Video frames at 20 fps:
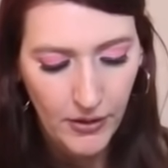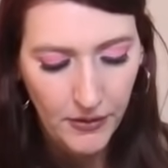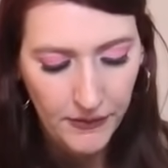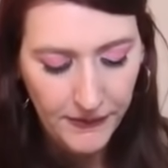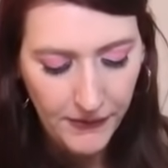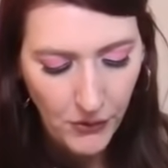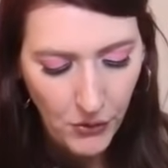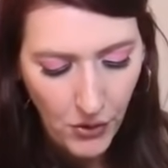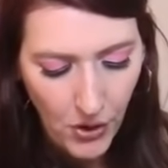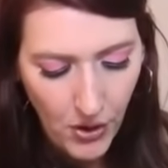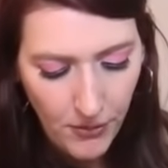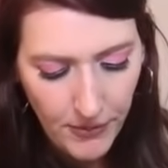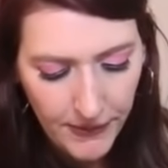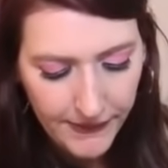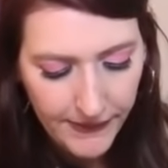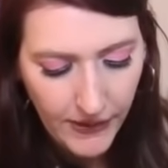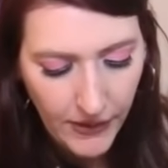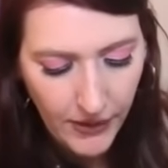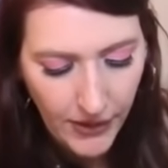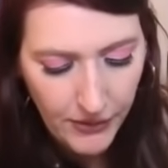So
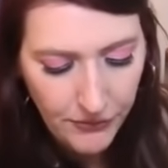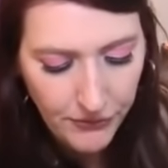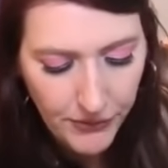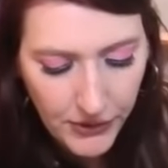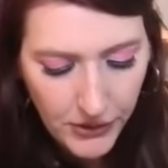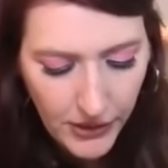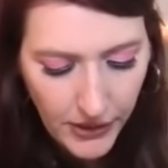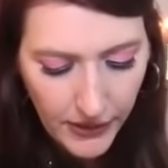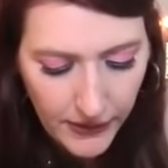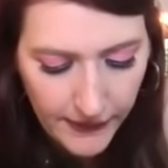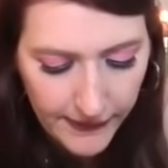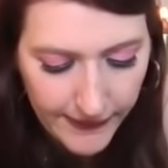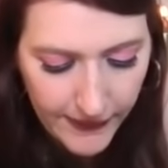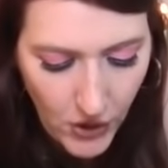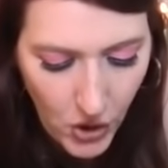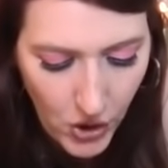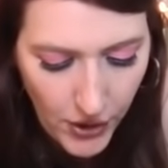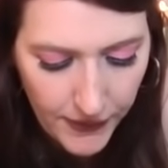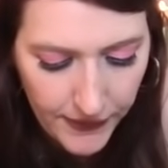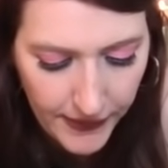almost like I feel like in this
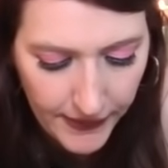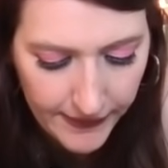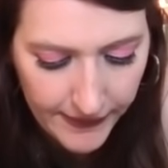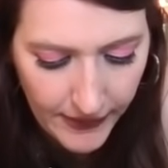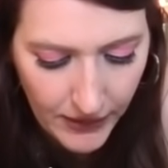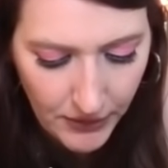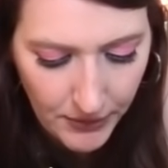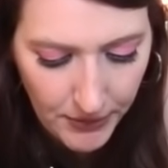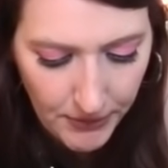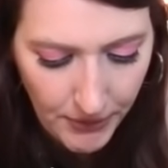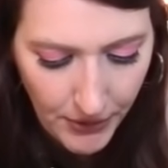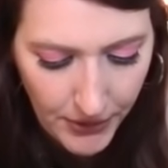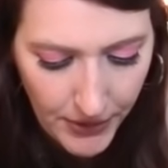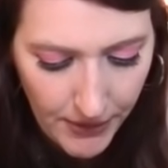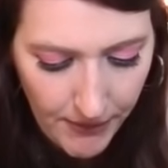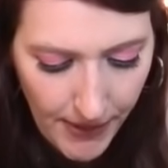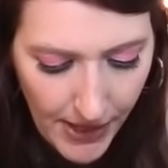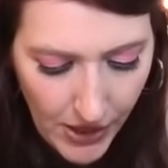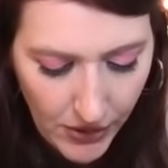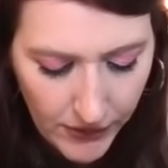car, things need to be brought
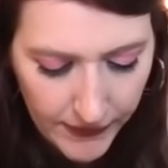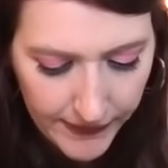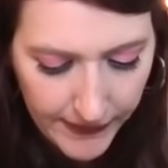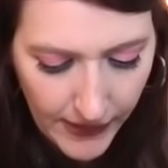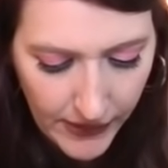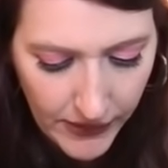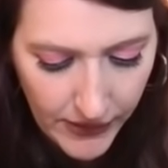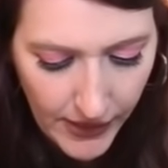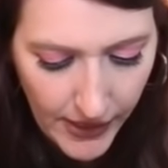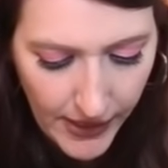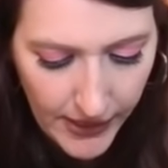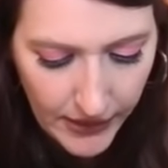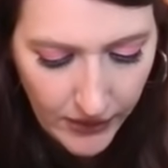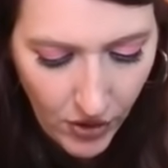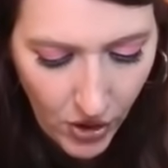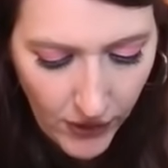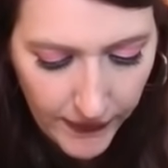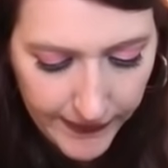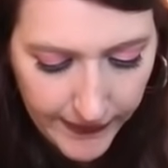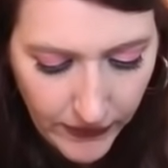into balance. And, and
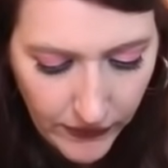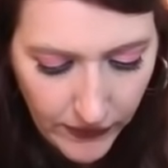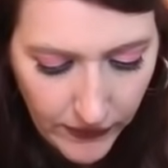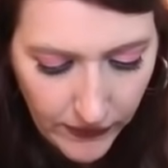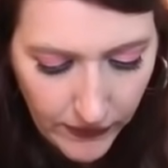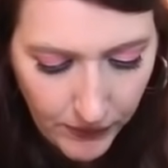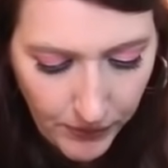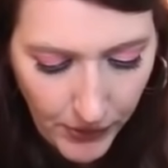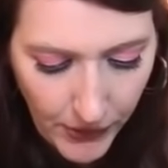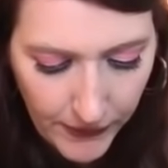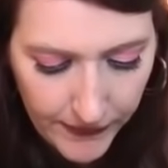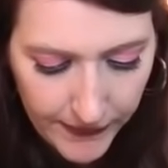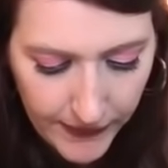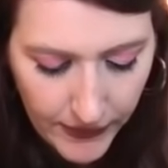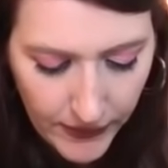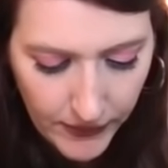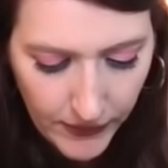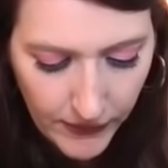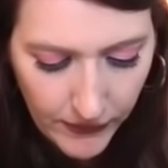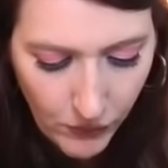also this
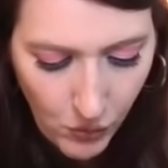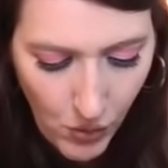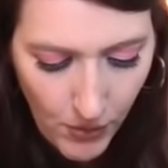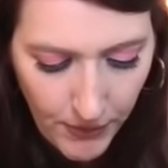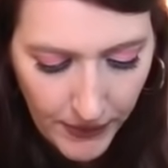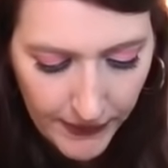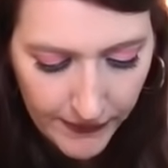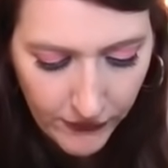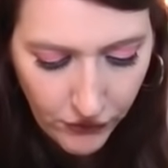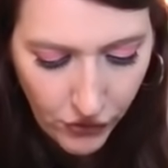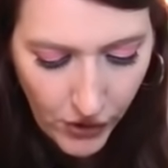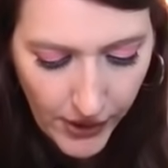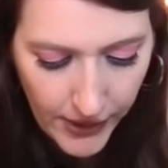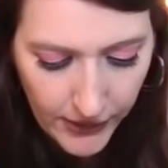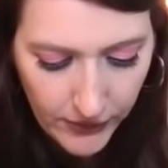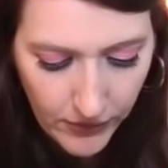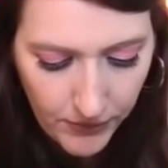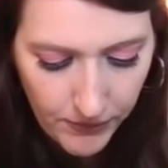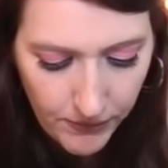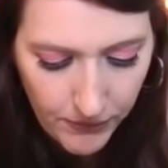person, this woman is
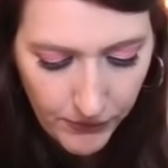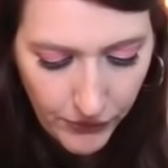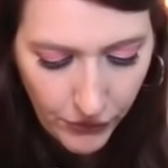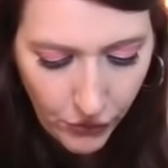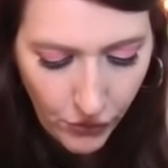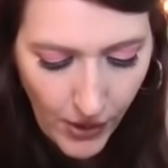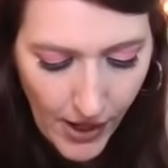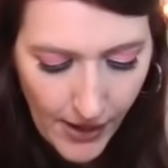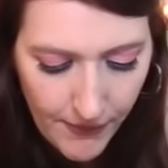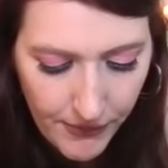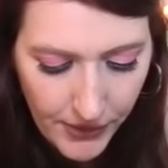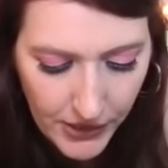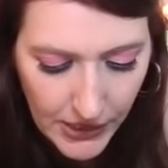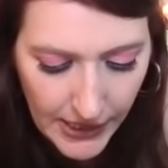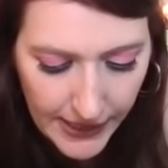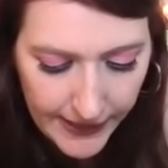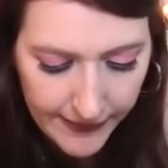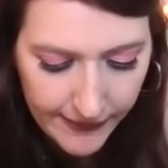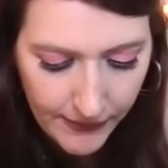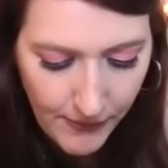trying to, to grab the
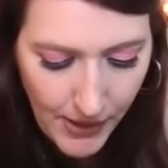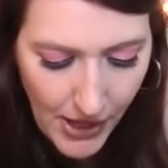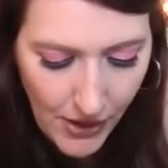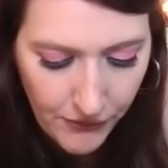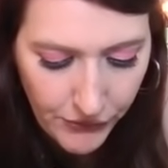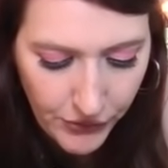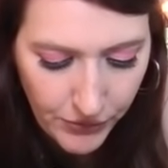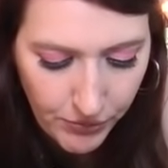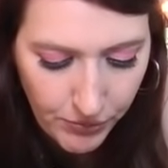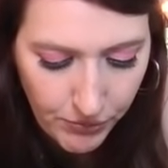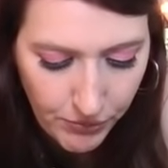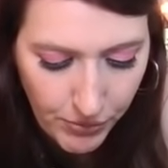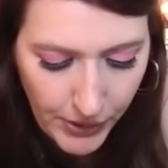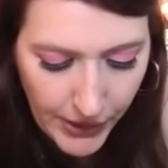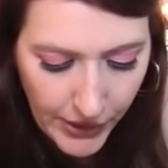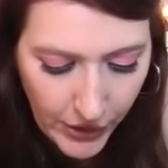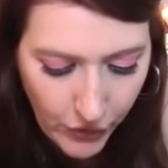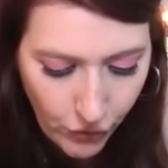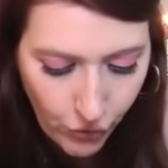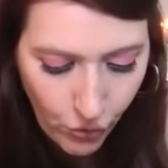lion's mouth to
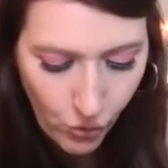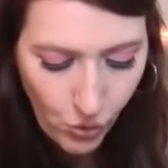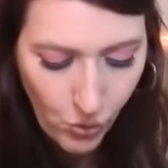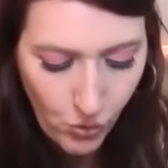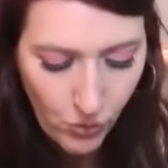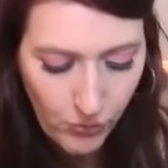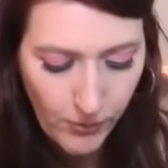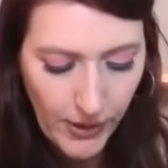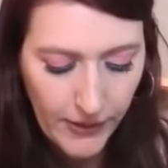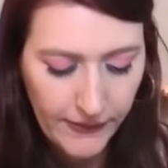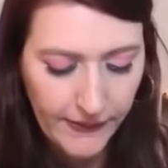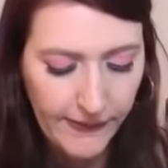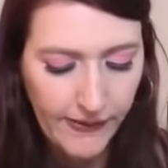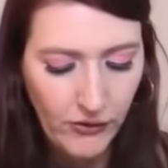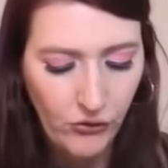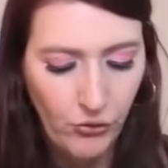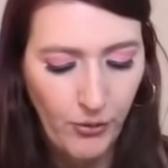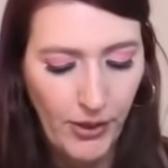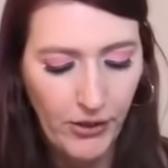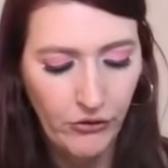bring control around the
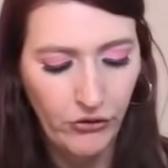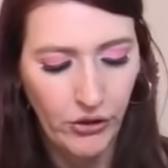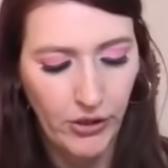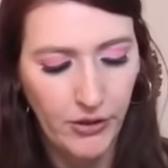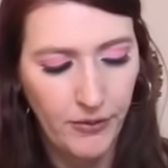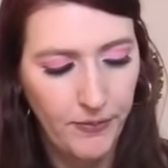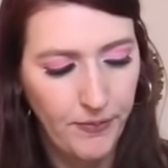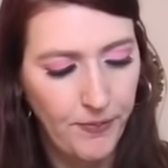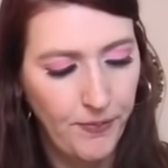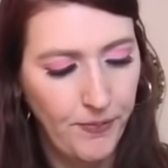situation.